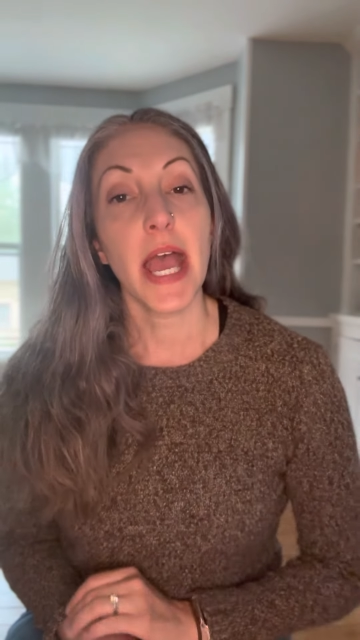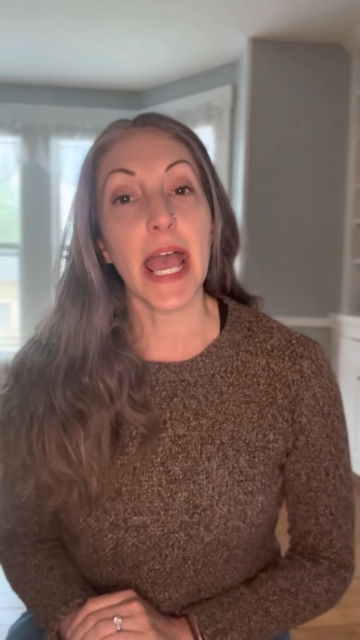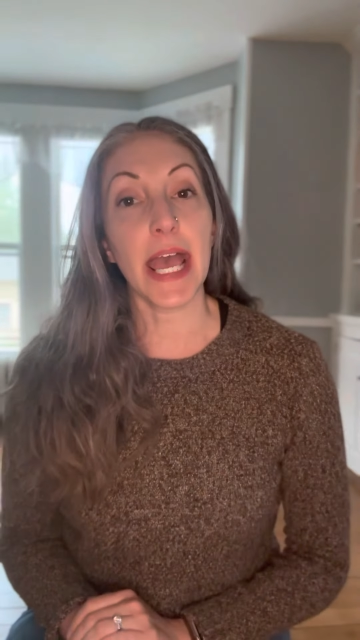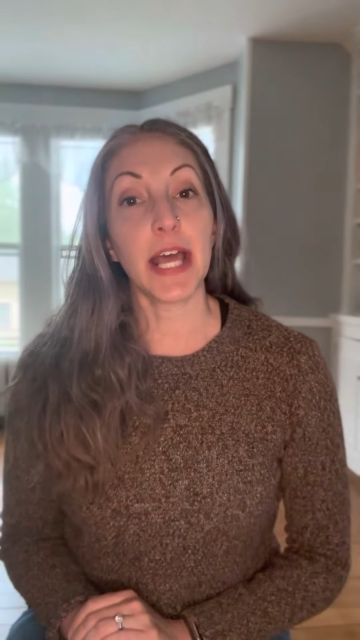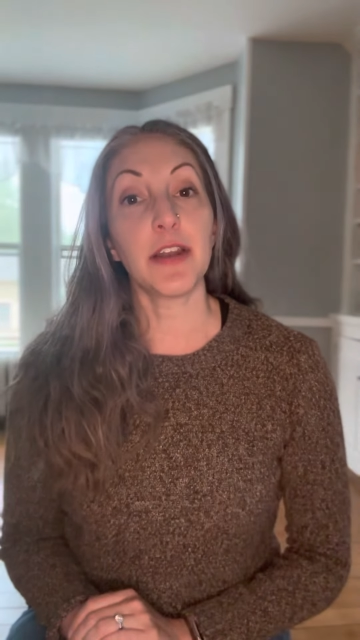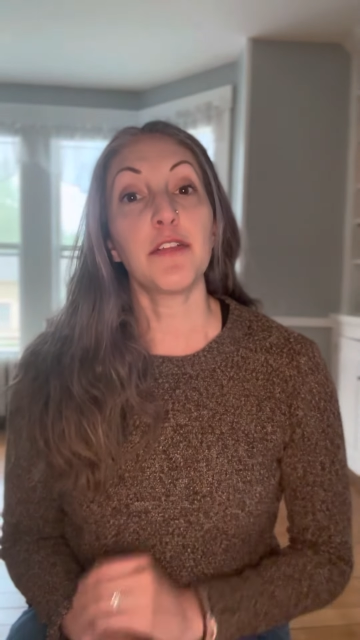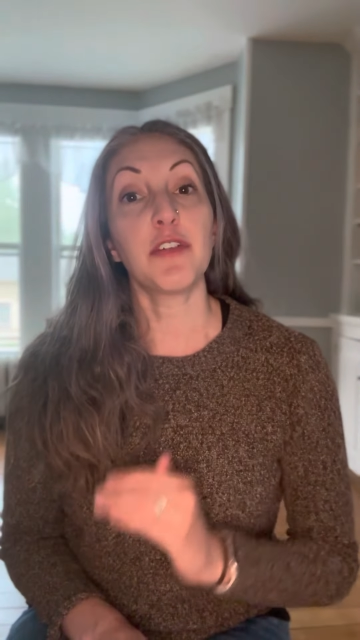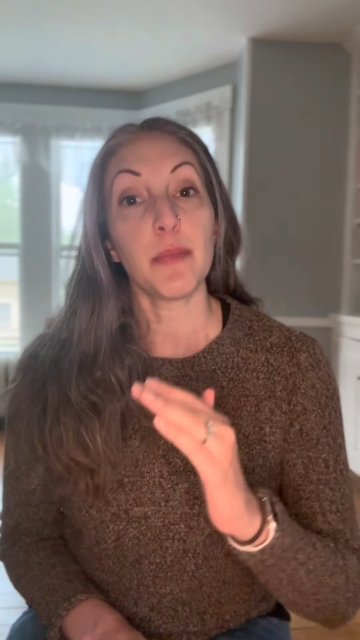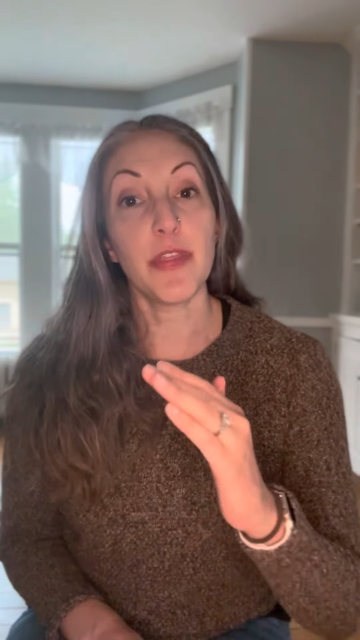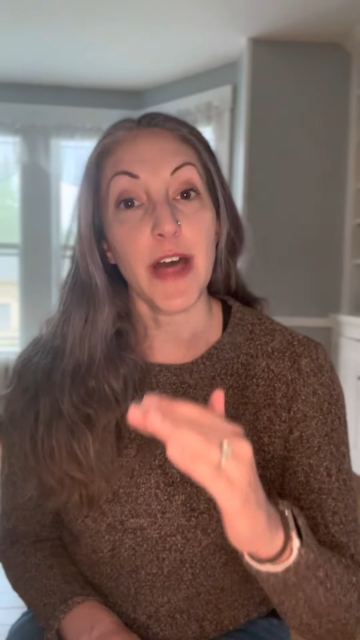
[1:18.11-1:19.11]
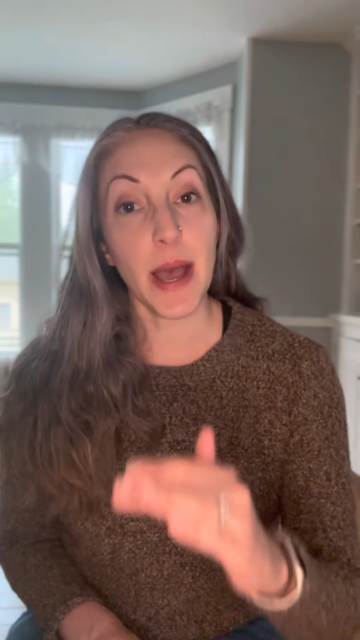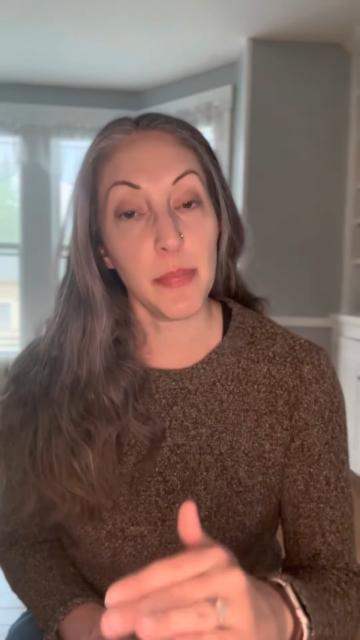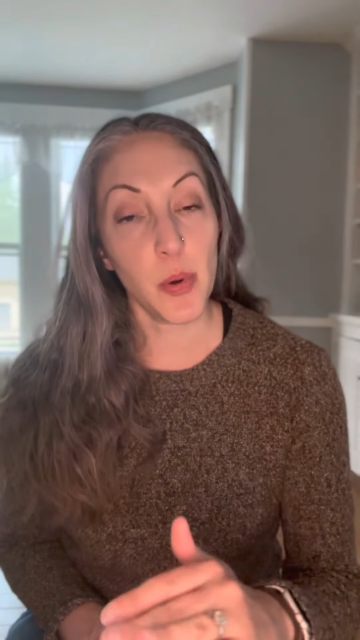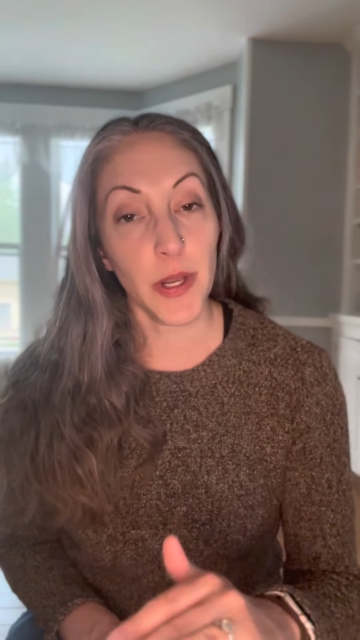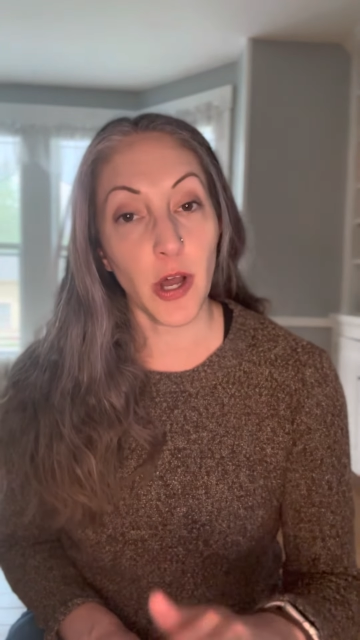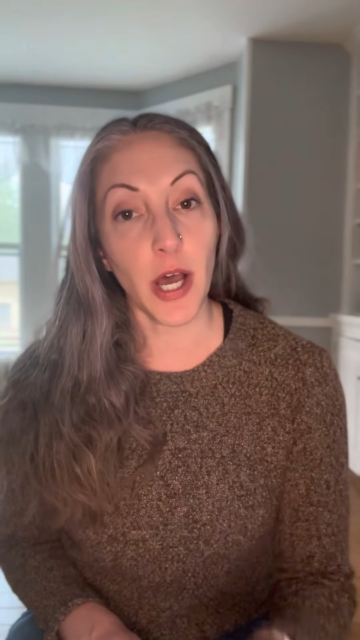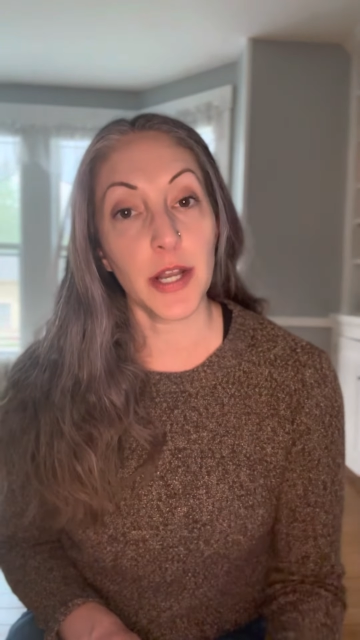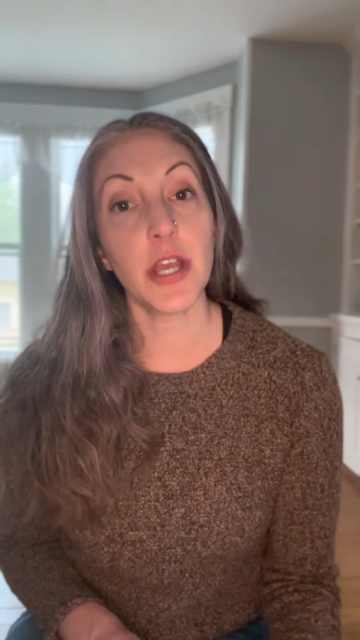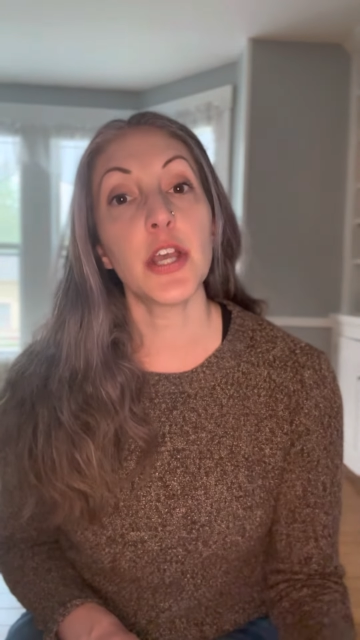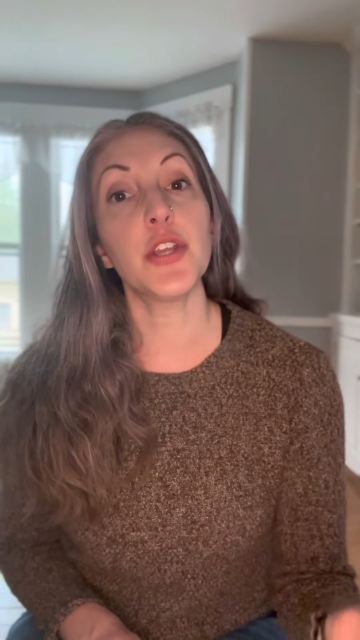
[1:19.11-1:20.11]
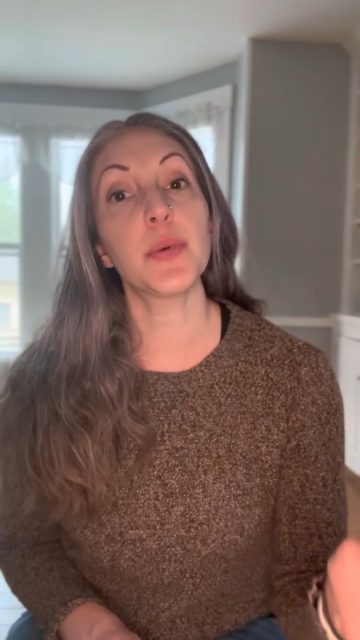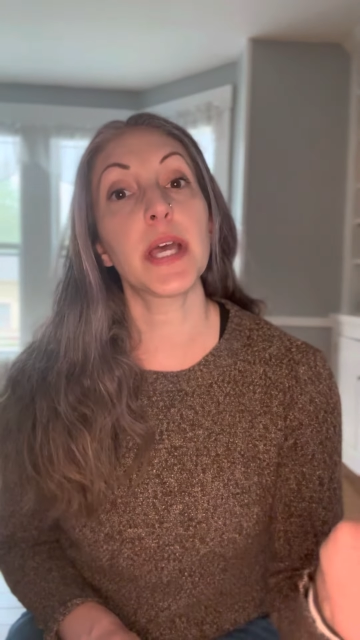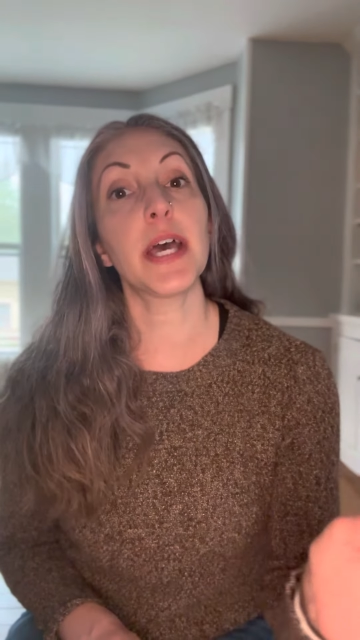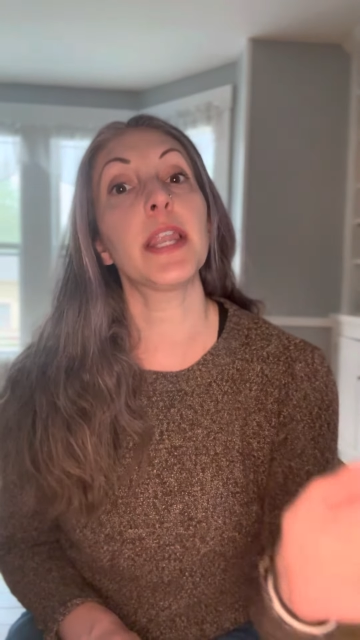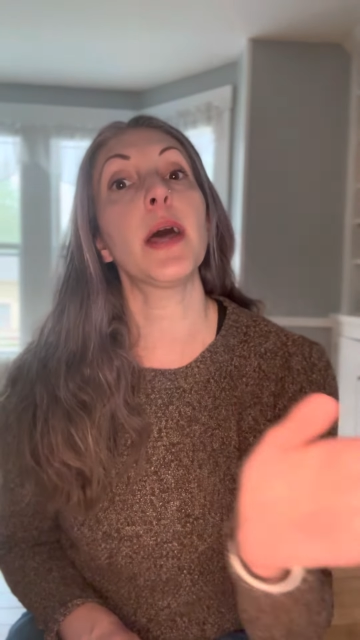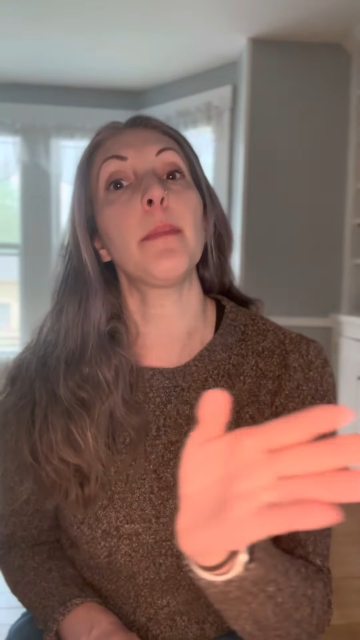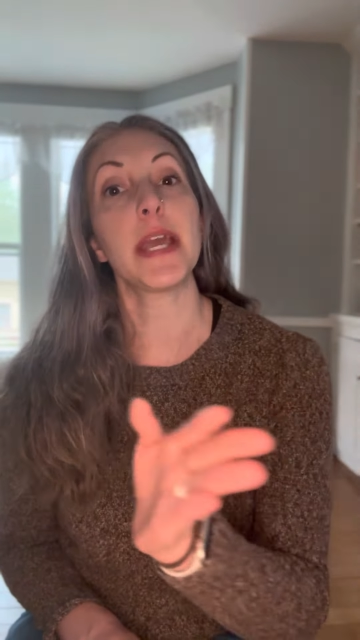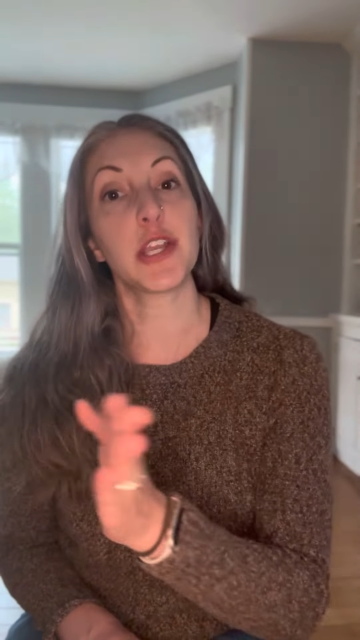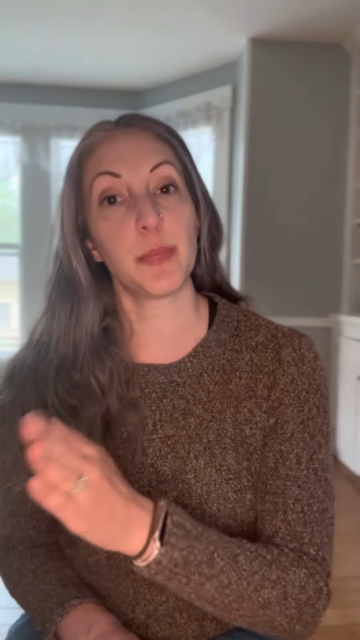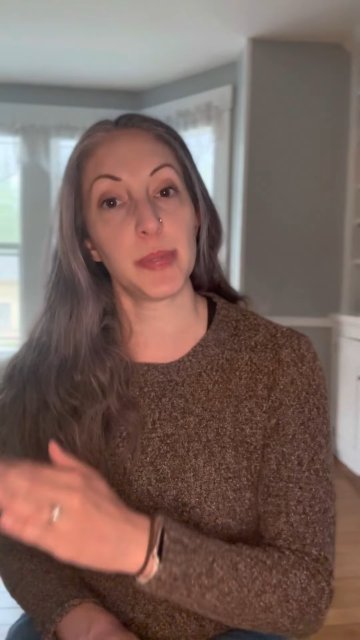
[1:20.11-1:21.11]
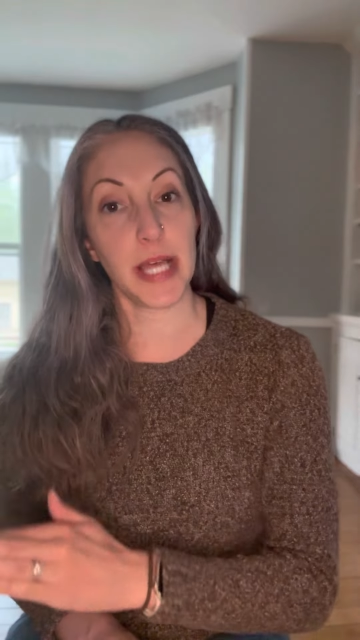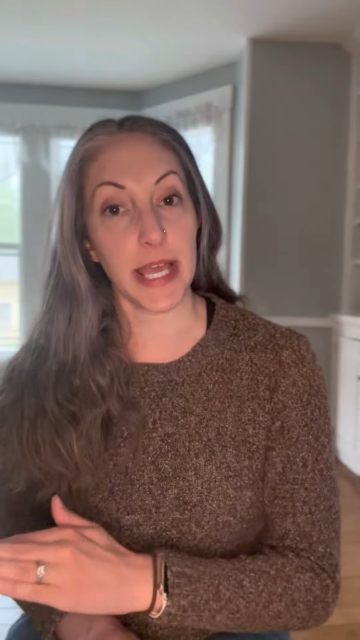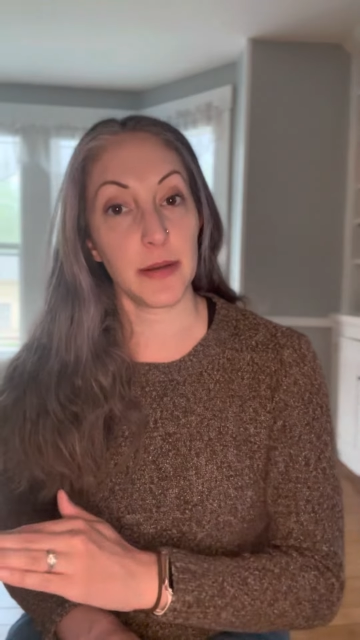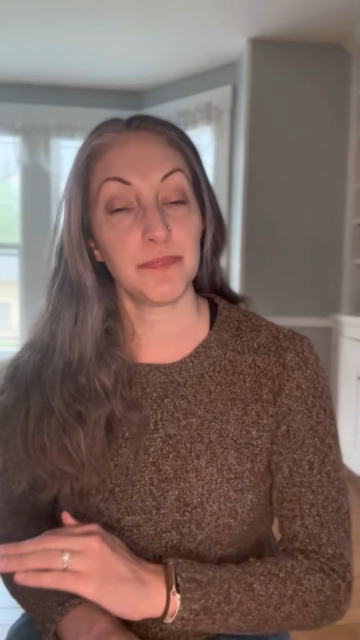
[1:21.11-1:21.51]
And from that point on, you can make your plan.